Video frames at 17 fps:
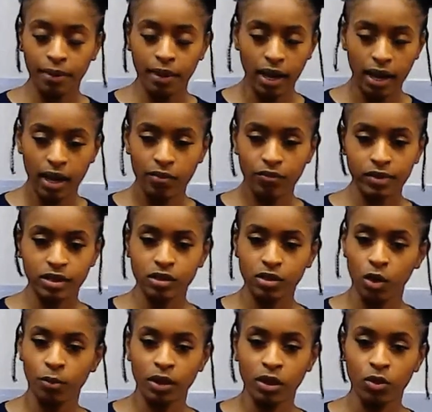behalf in
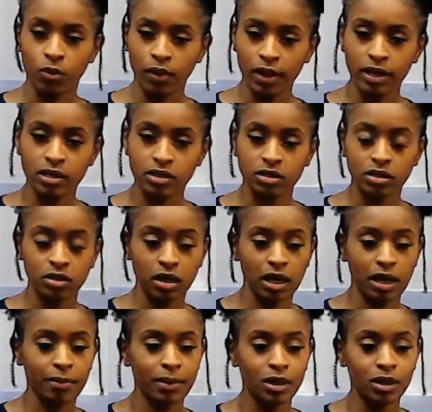so many ways to
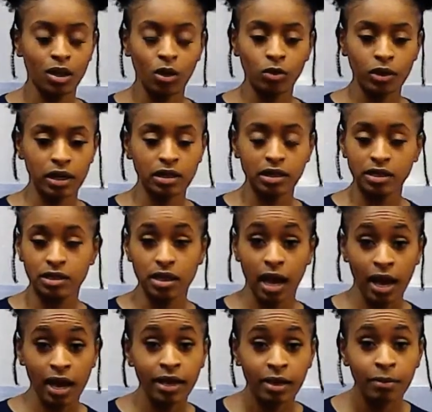let me know that
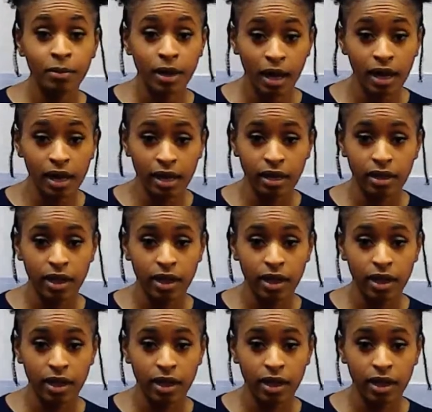I am God.